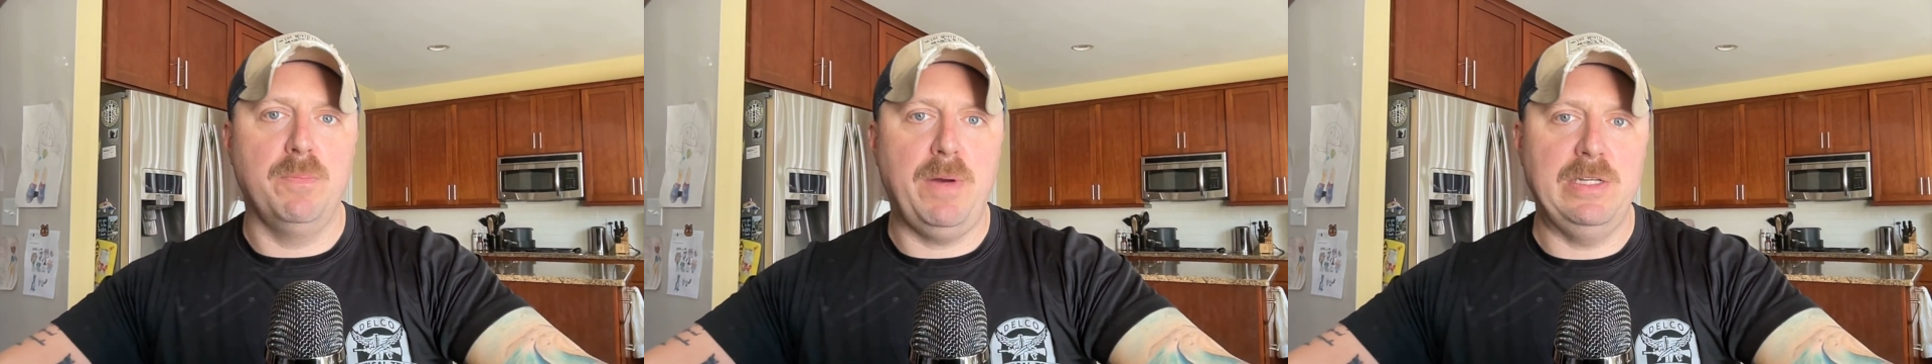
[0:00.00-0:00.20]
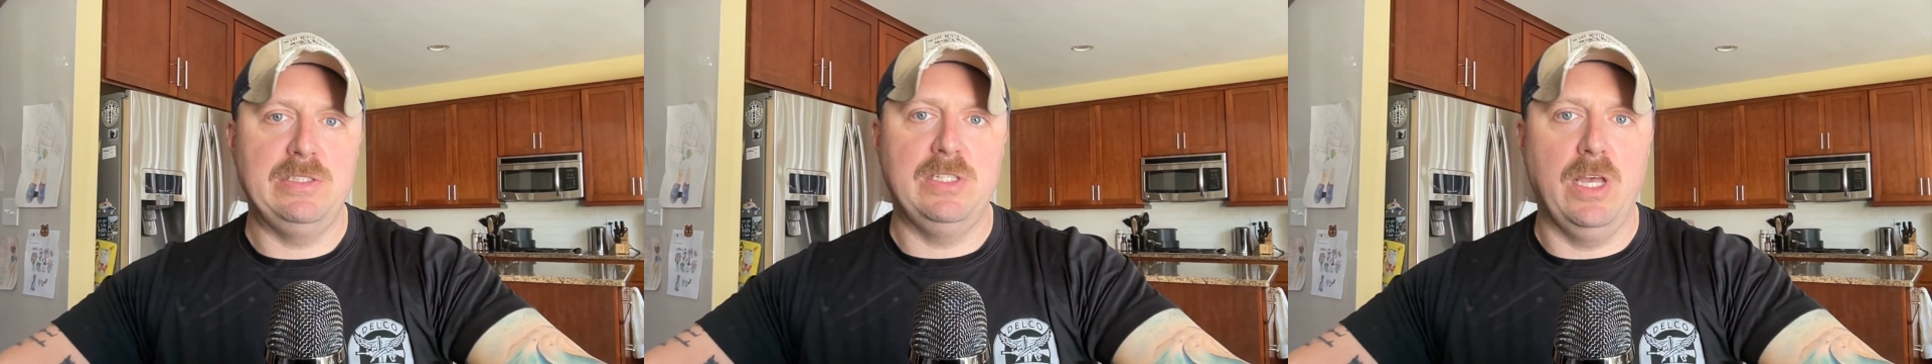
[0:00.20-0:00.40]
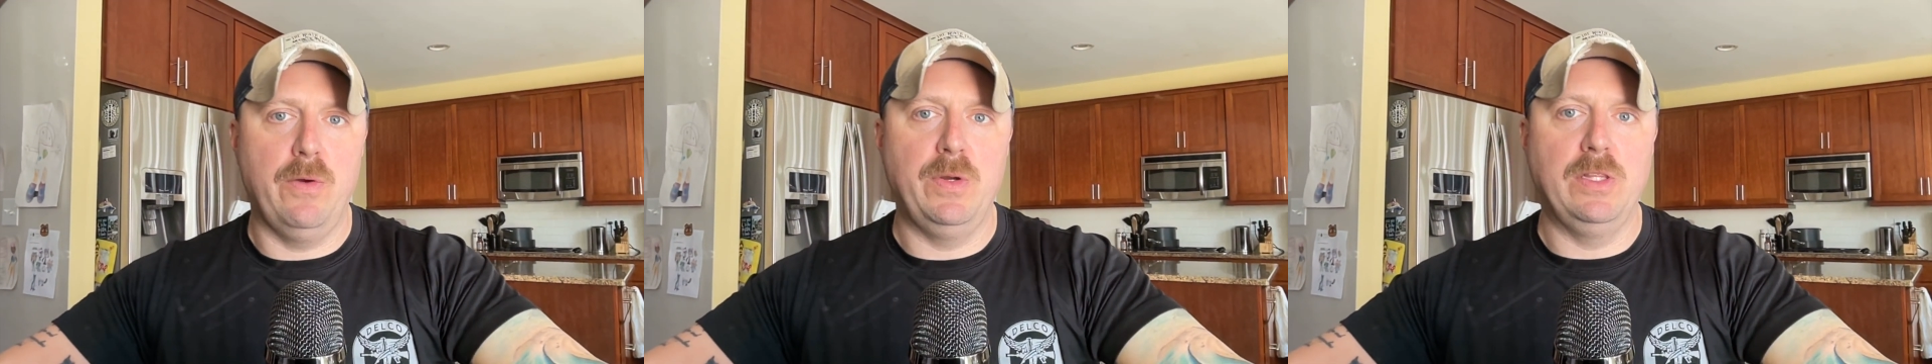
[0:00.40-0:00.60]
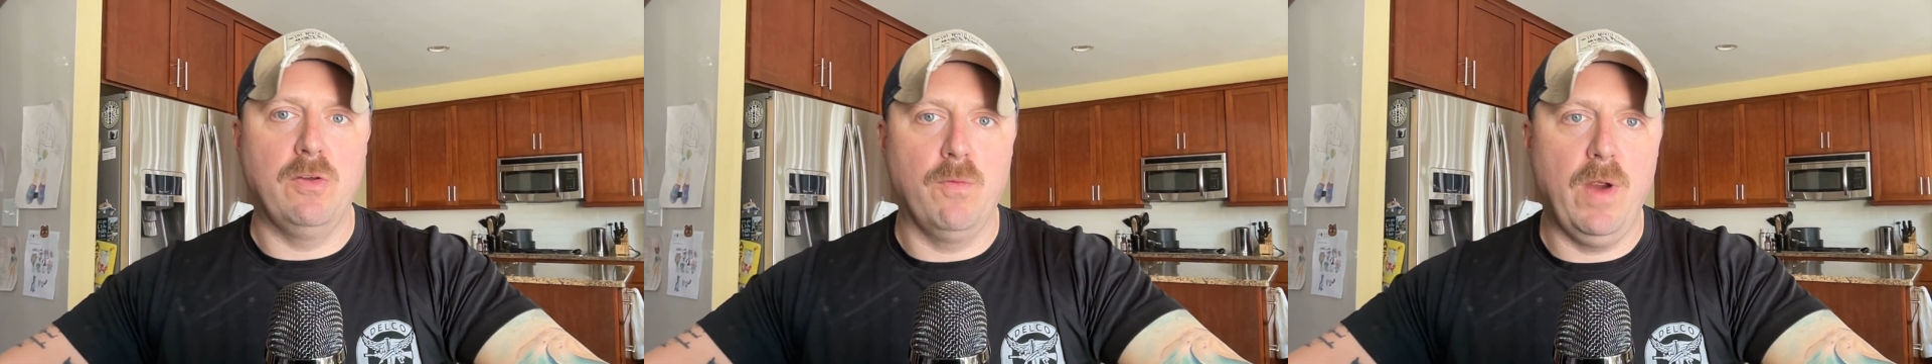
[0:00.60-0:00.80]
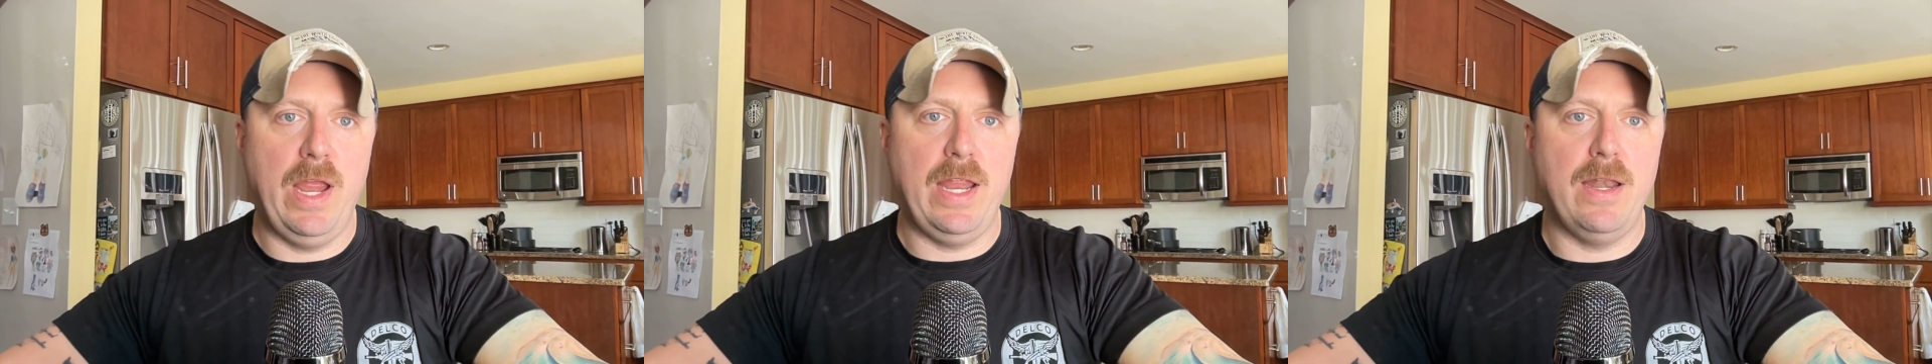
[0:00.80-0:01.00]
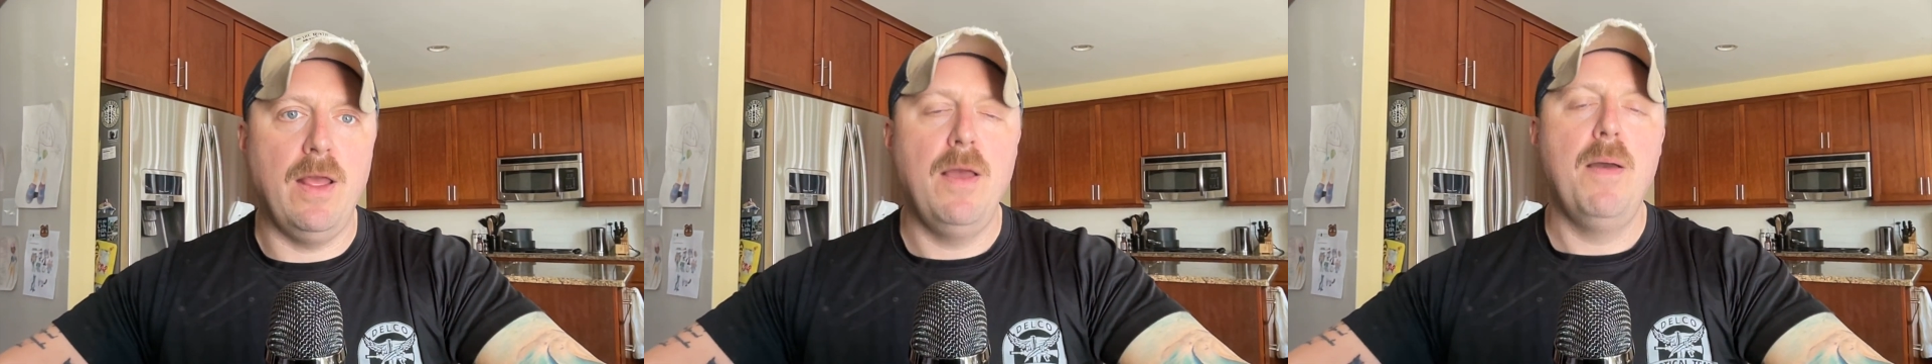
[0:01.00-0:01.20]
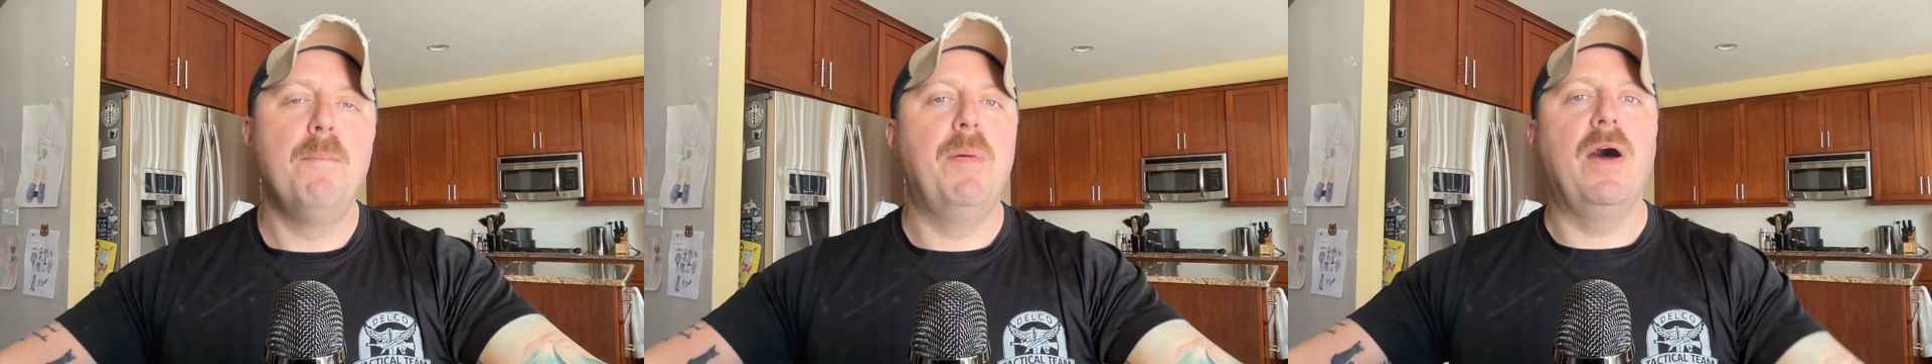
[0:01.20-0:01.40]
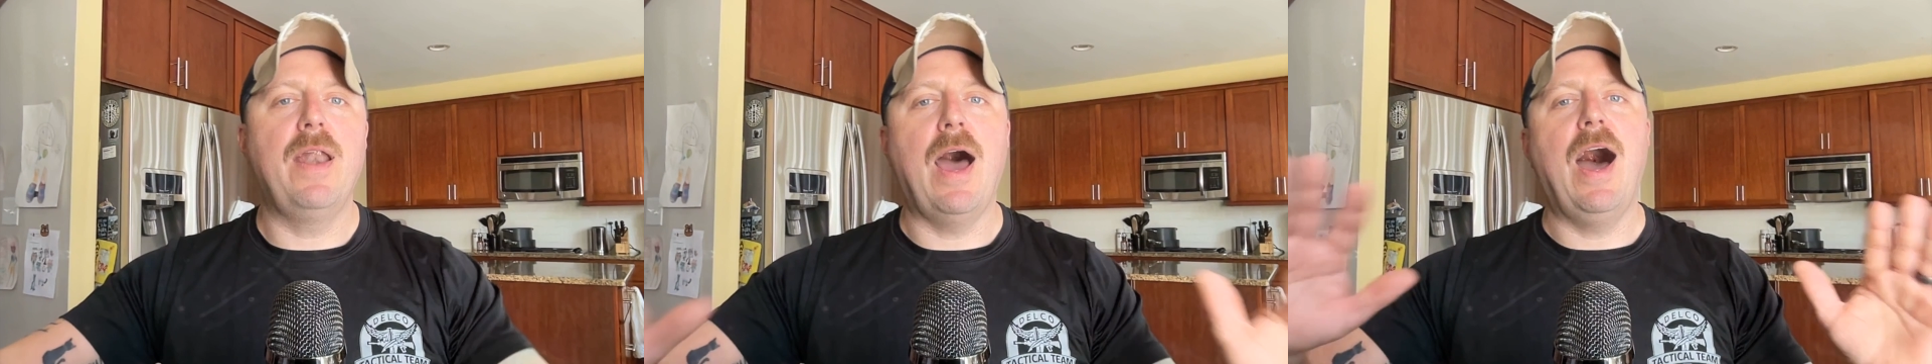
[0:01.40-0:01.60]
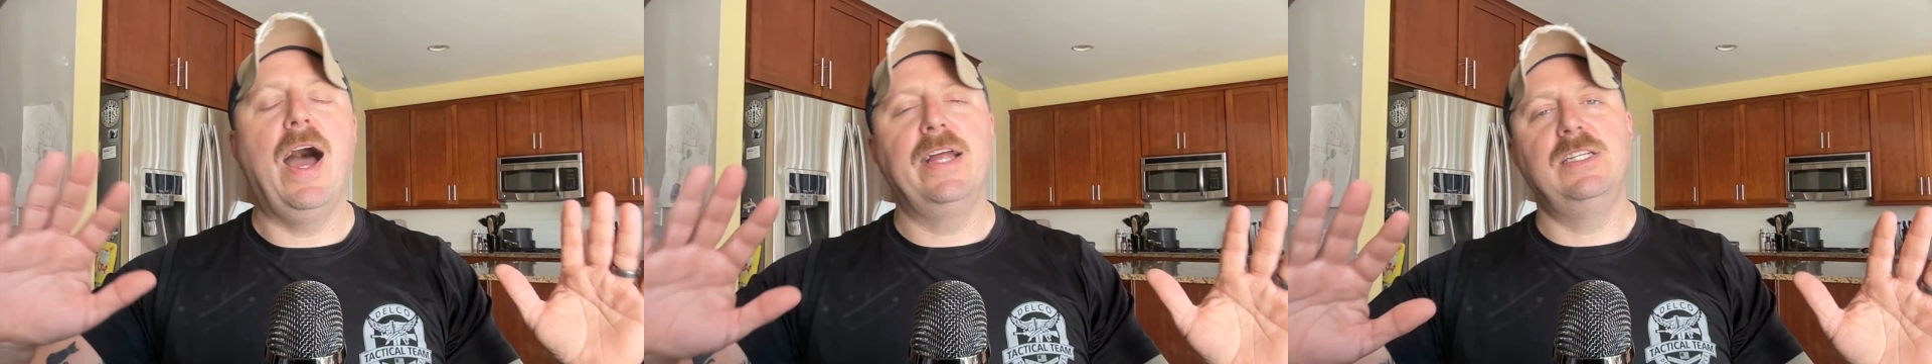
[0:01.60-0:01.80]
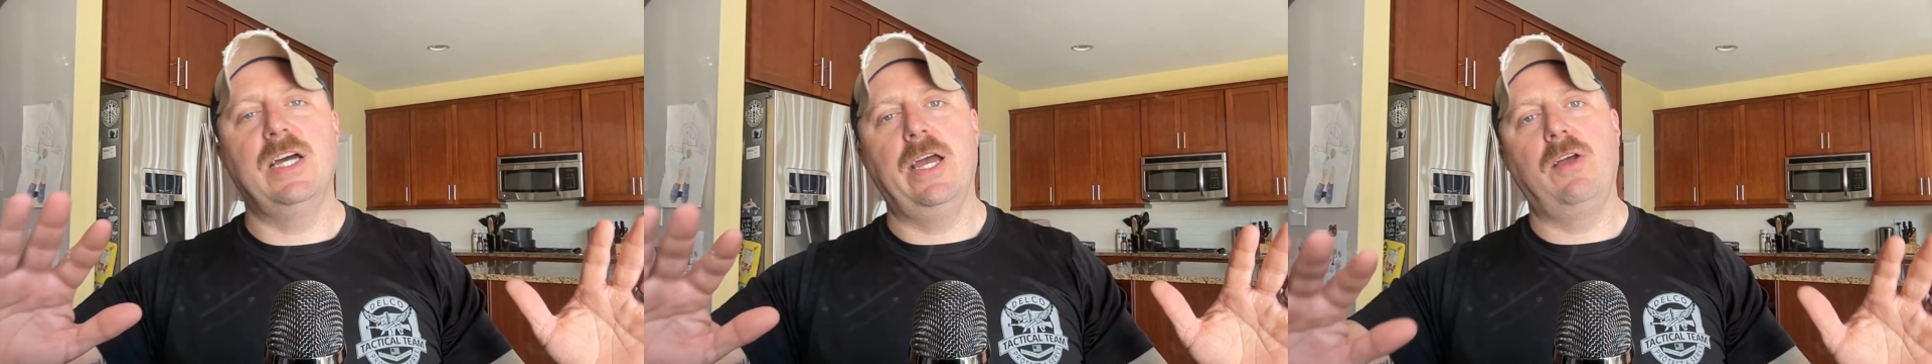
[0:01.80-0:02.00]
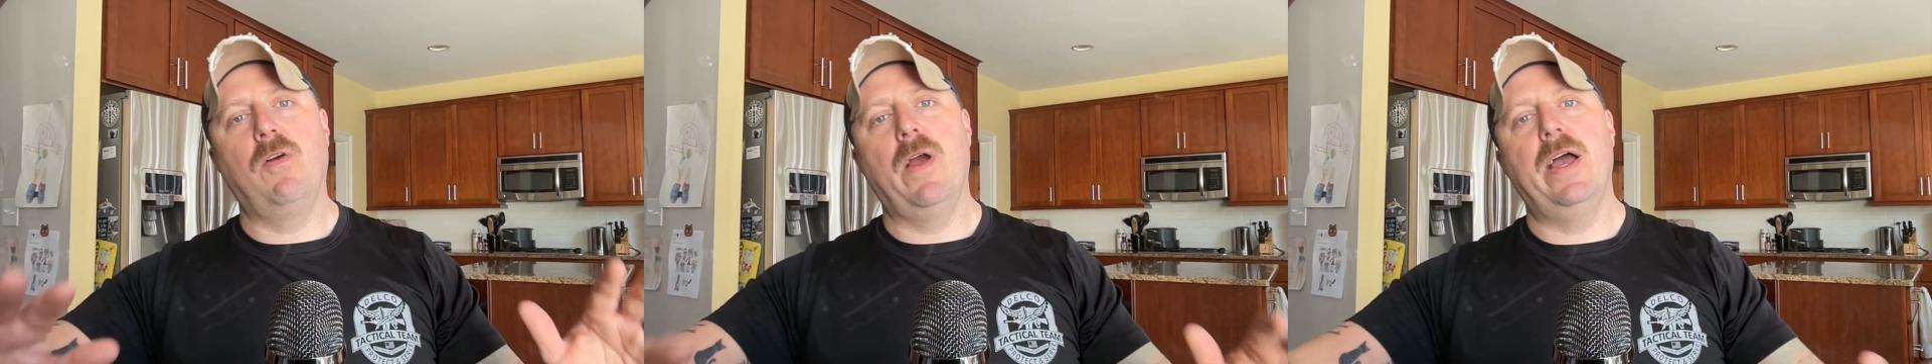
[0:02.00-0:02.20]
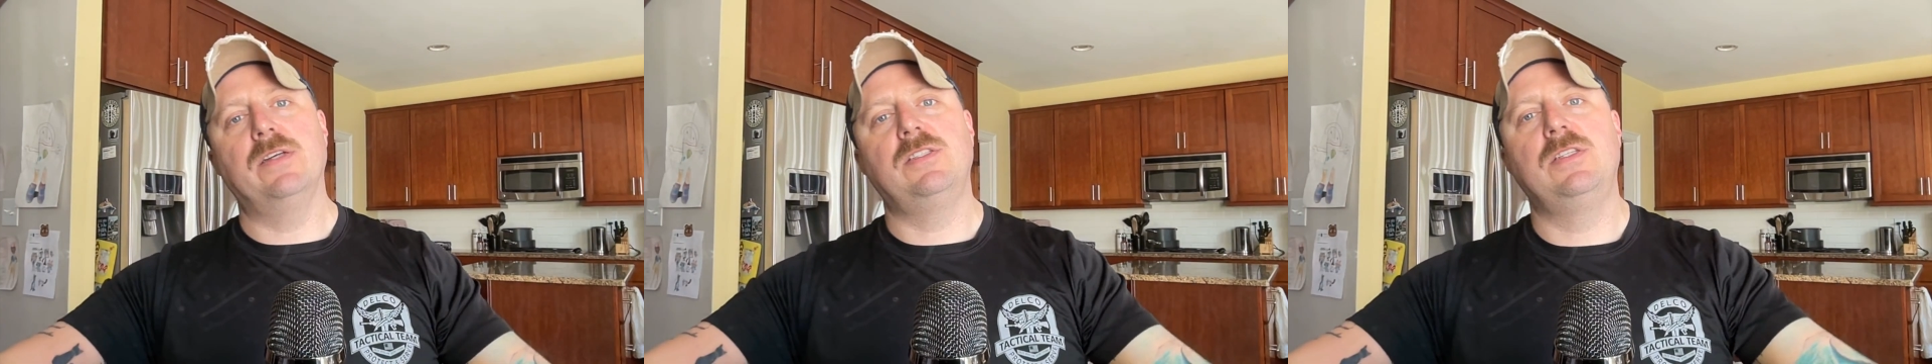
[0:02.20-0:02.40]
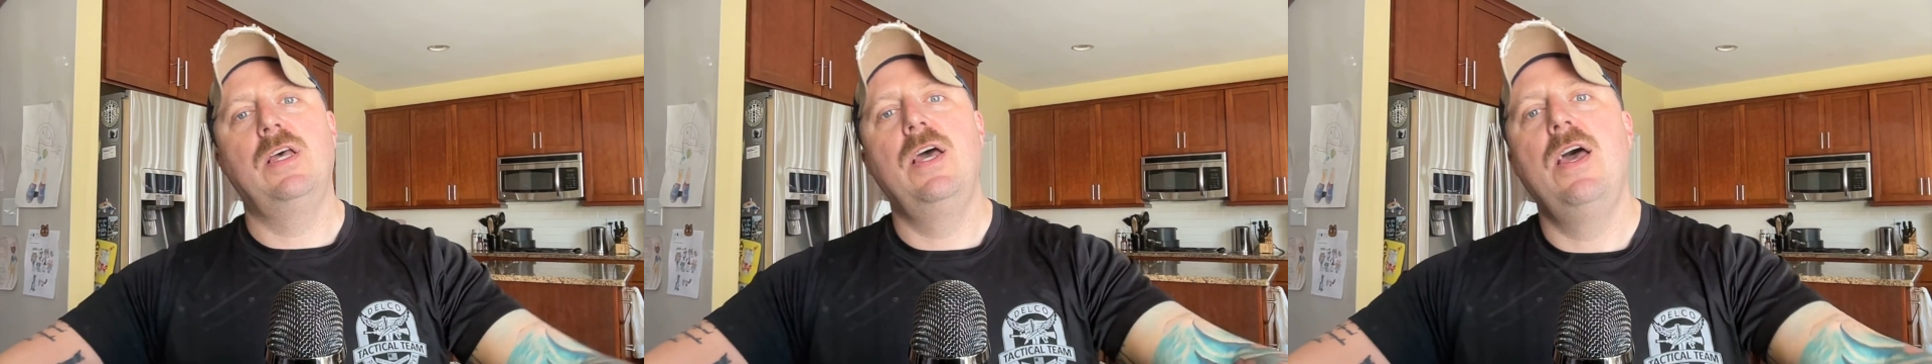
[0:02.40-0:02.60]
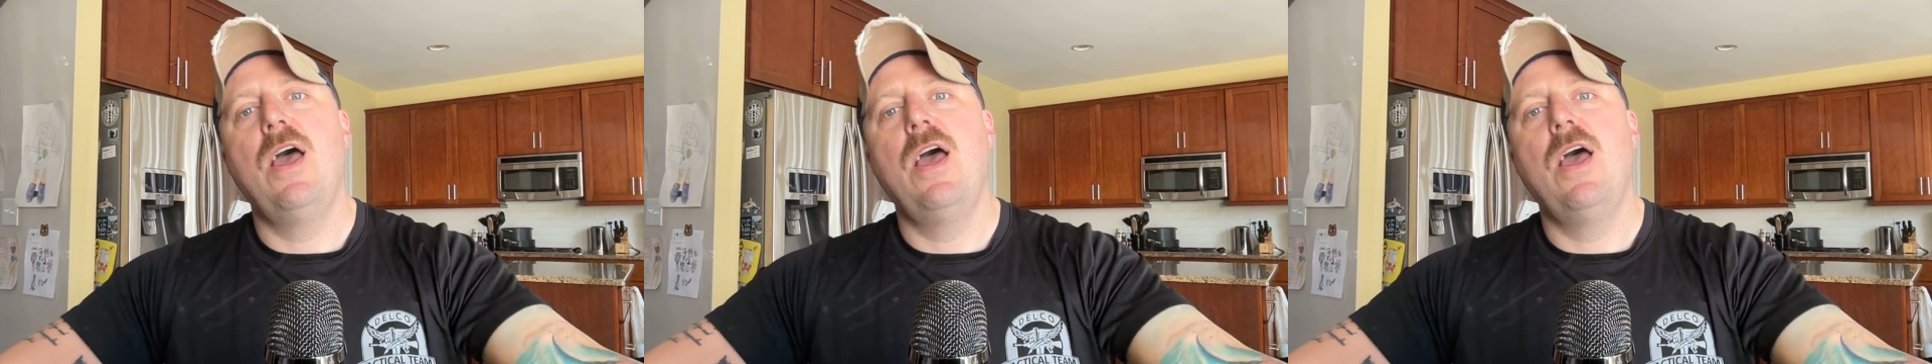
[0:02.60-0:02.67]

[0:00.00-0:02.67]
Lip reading: by slowing the rate. But I digress.